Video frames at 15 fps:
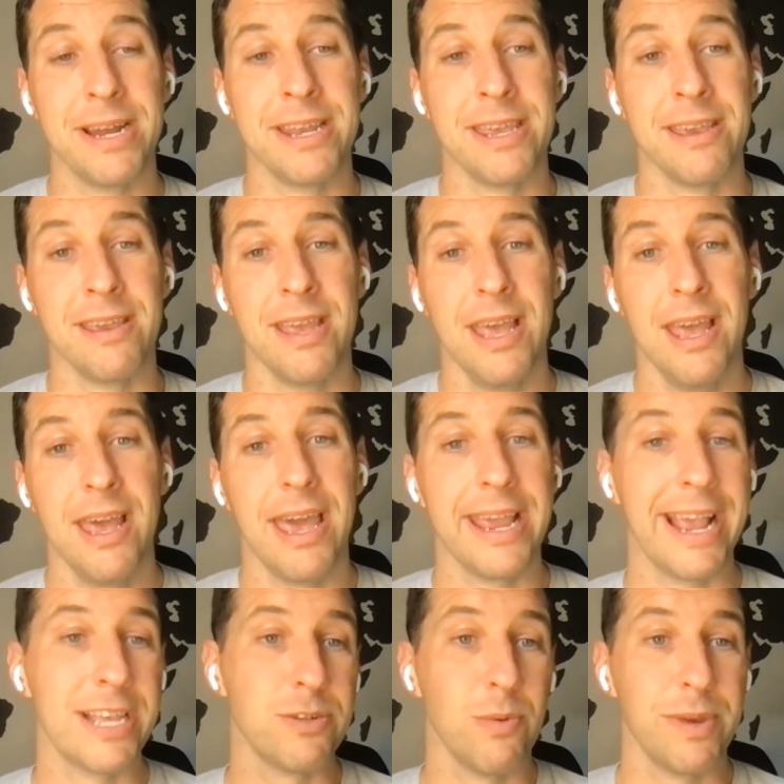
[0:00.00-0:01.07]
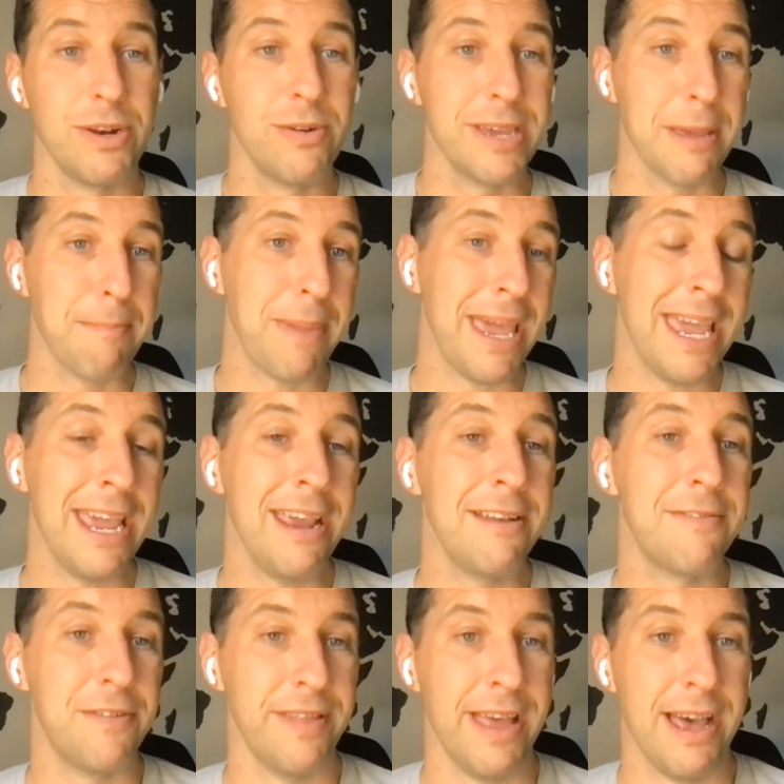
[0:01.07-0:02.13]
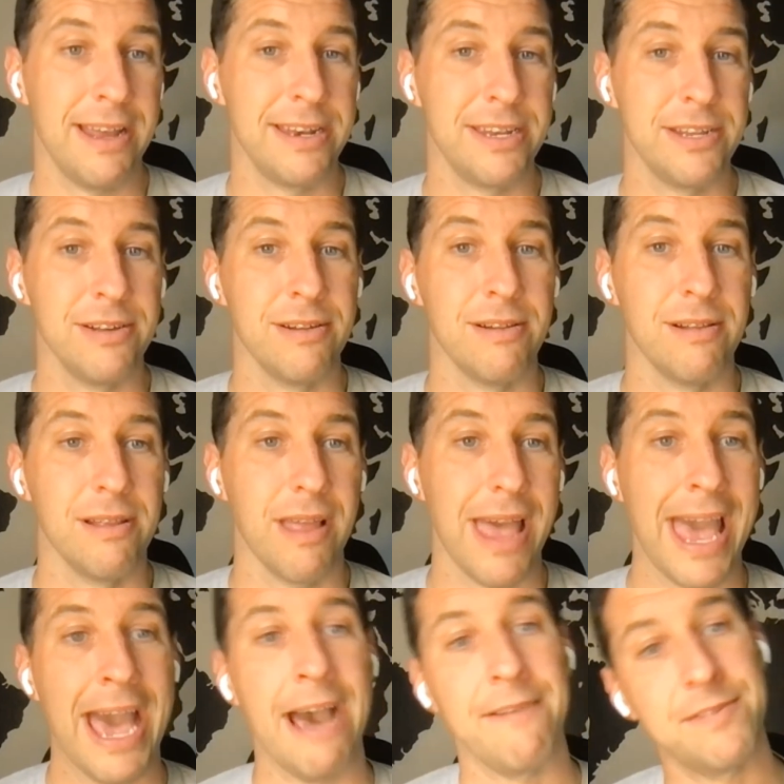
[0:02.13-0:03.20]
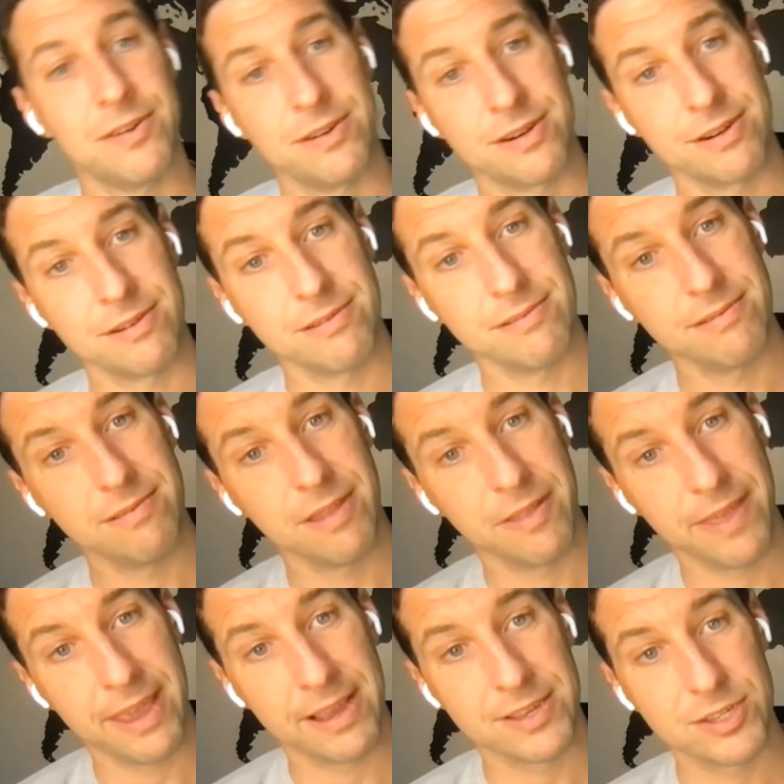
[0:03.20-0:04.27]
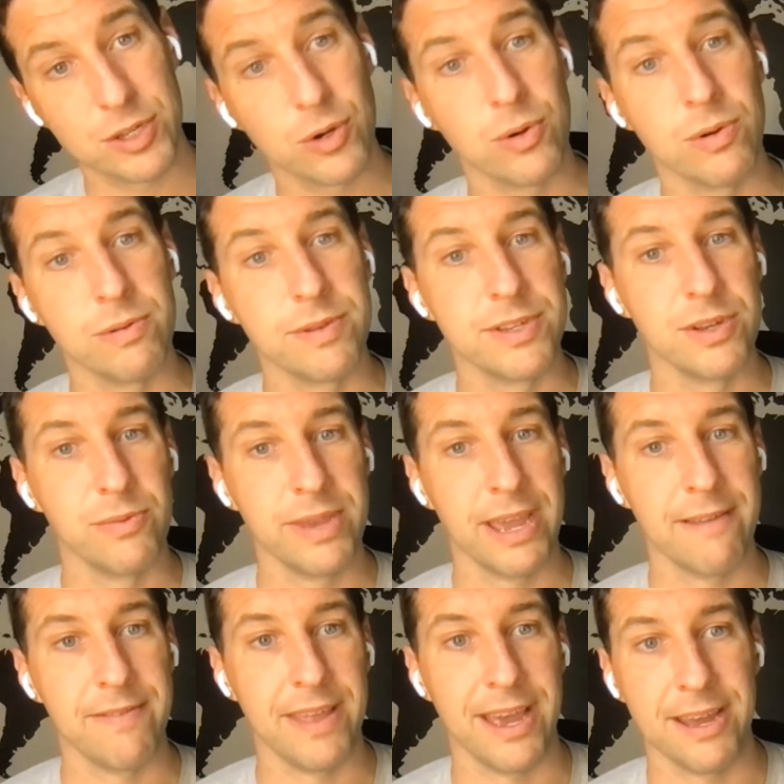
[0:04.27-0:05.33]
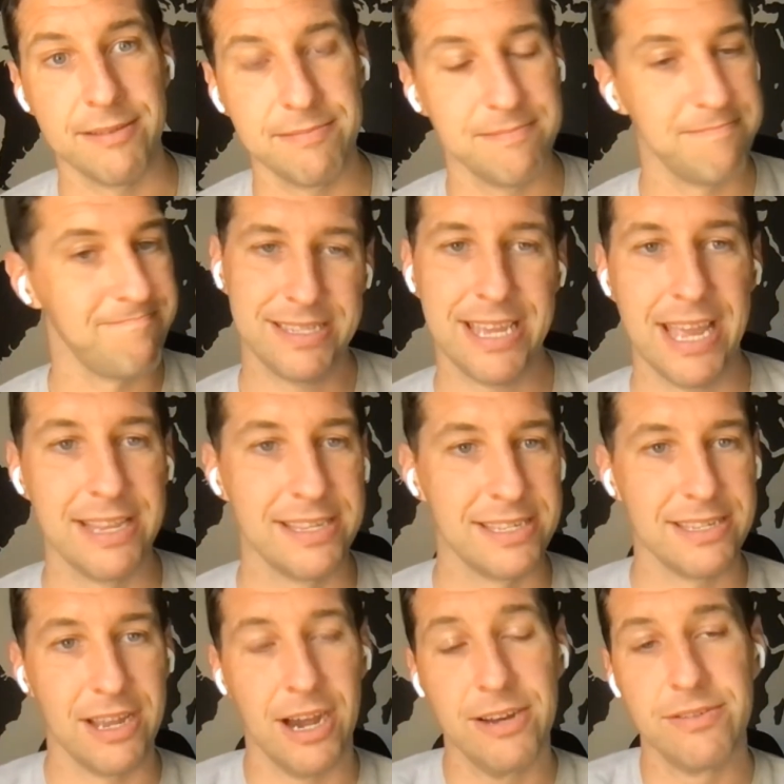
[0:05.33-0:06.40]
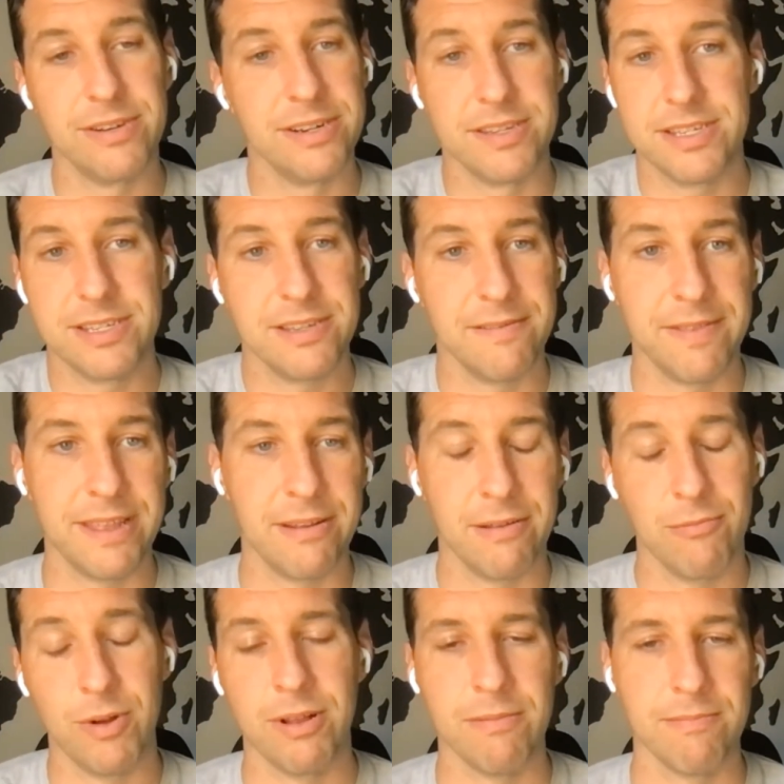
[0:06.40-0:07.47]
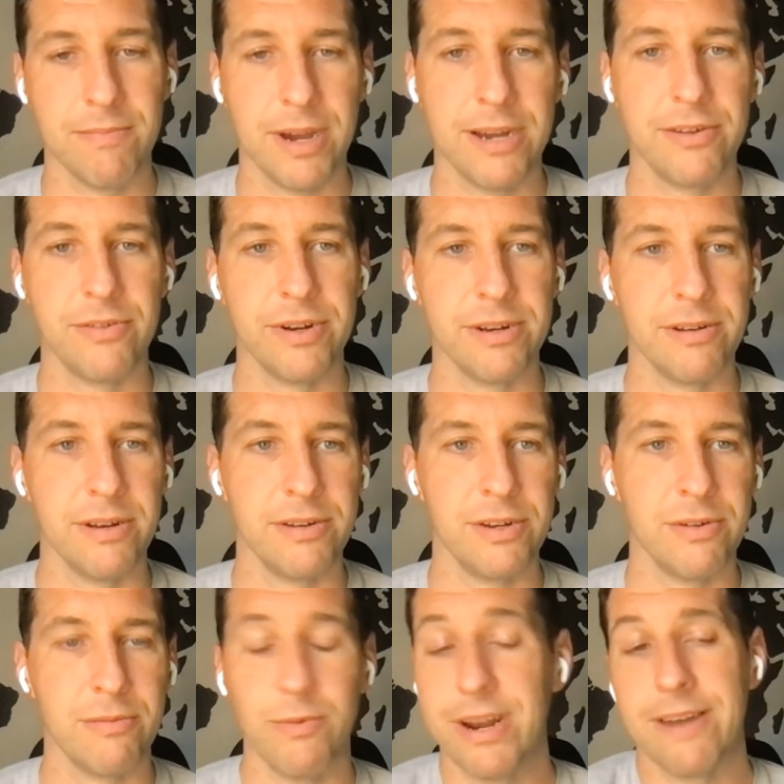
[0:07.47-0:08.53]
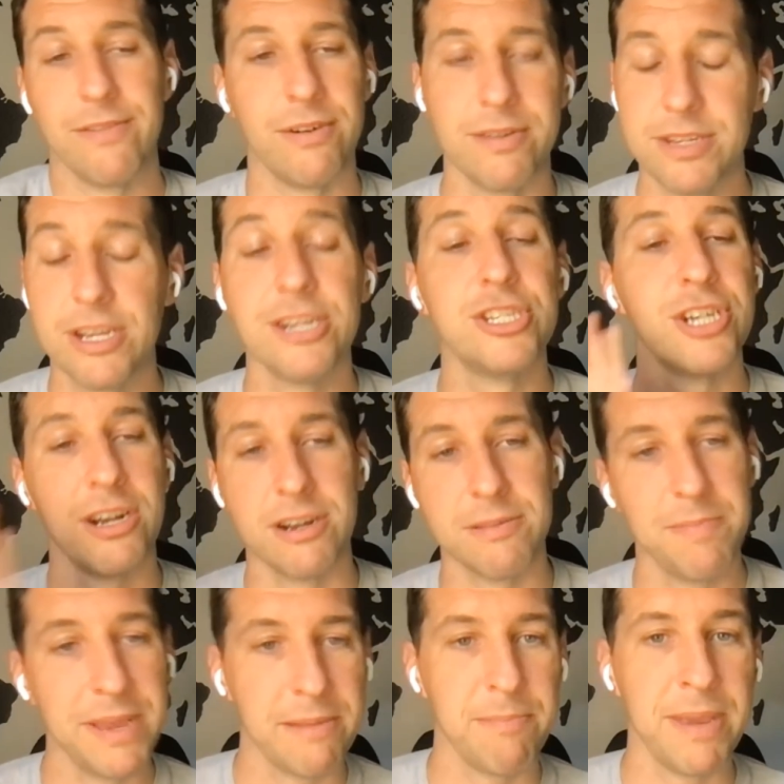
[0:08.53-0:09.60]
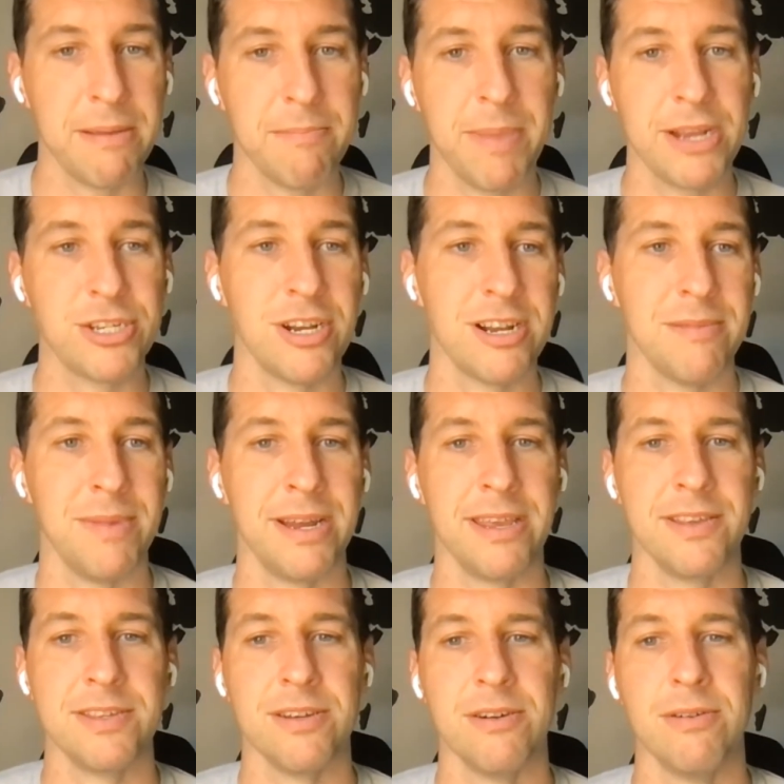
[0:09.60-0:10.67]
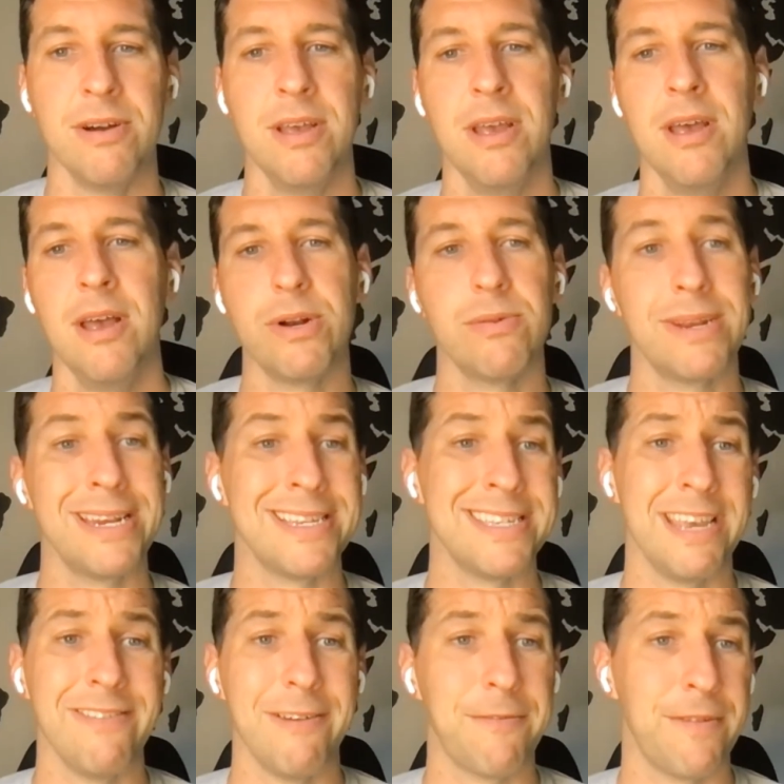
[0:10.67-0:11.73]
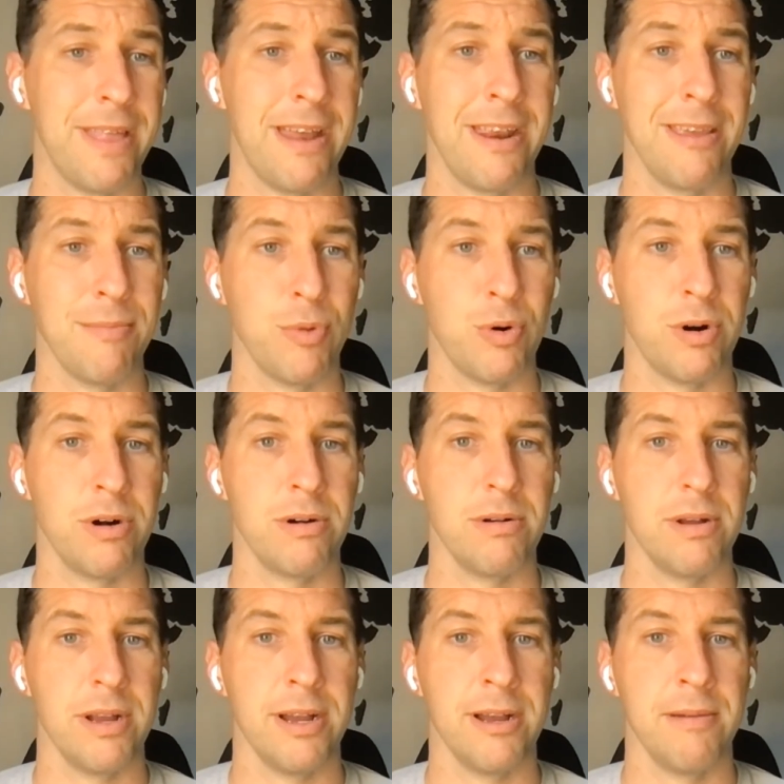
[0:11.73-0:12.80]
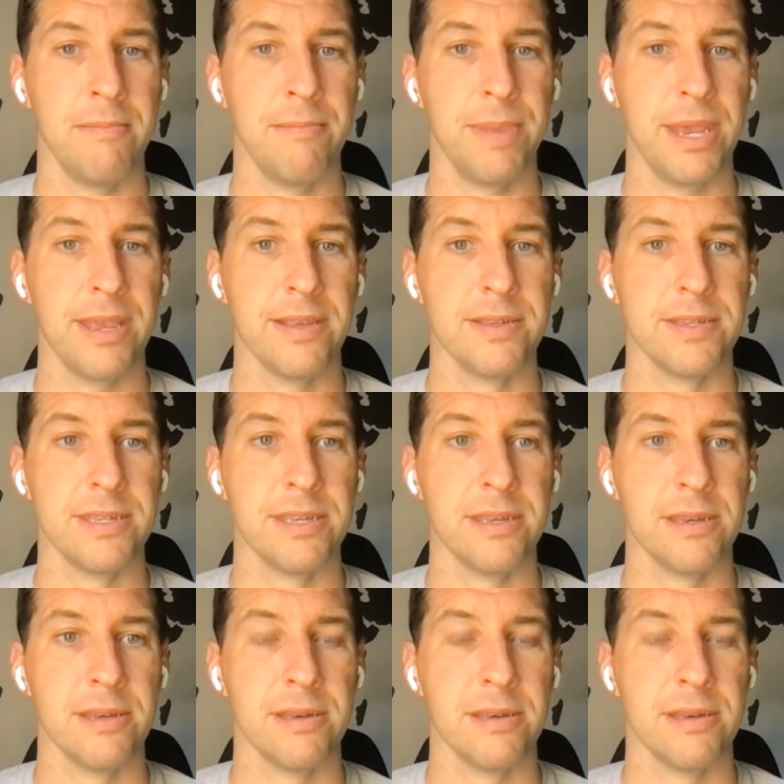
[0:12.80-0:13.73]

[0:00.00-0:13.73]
money. And guess what? We don't get paid for that until after the thing is sold. So we have that tens, hundreds of, 100 to whatever. It's a good chunk, big chunk of money. So we don't need to save up for that anymore, because